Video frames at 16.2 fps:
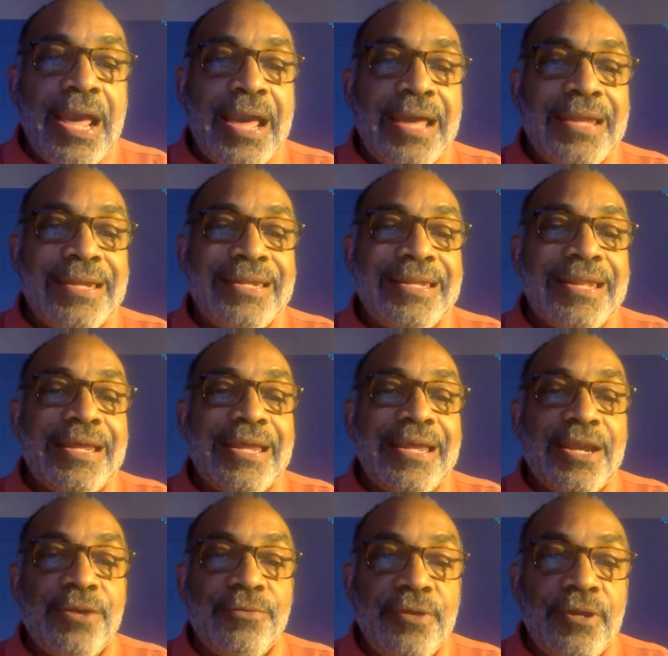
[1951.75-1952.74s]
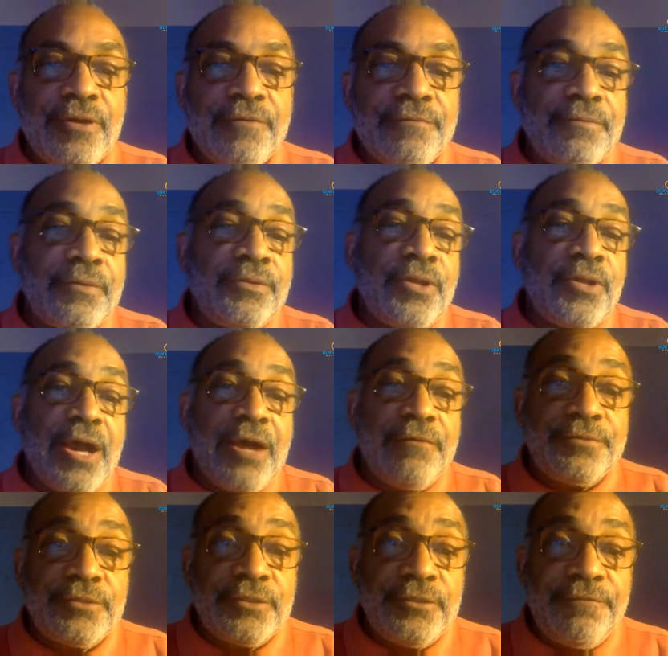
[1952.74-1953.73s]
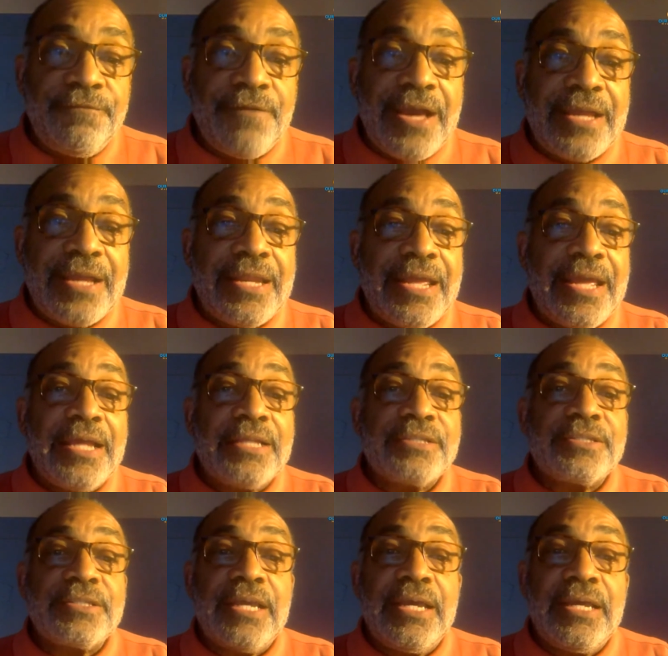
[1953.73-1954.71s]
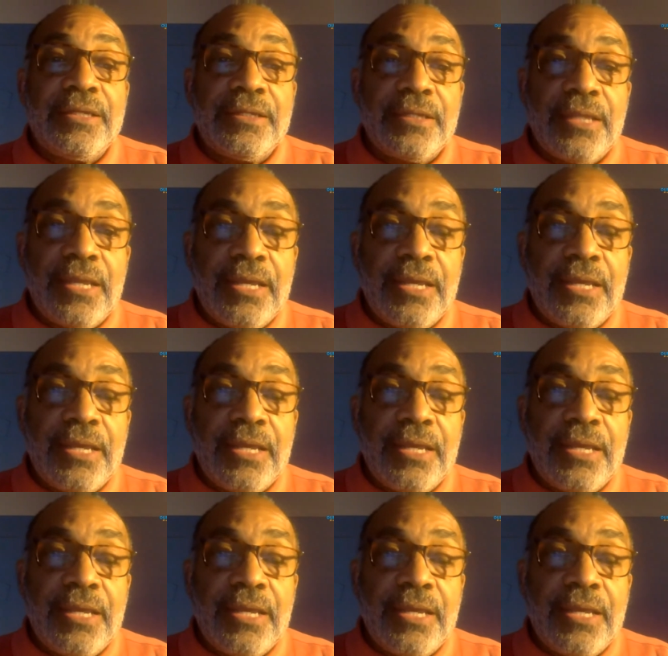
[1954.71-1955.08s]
and in the area of obviously finance and